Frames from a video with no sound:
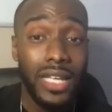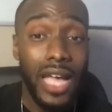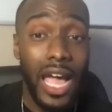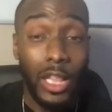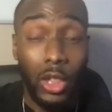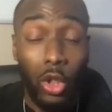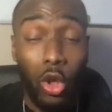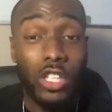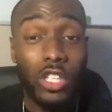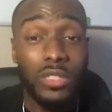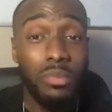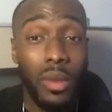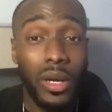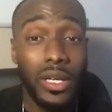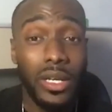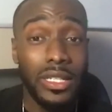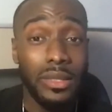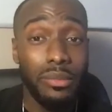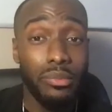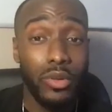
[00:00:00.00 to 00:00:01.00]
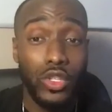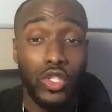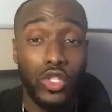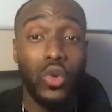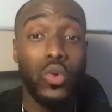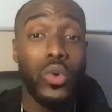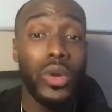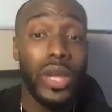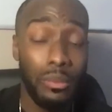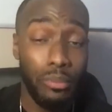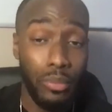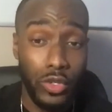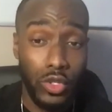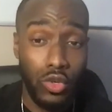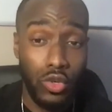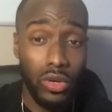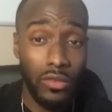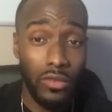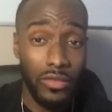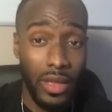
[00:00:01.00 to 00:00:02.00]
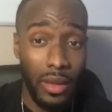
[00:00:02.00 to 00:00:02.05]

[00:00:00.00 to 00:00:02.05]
I lost money in pursuit of them.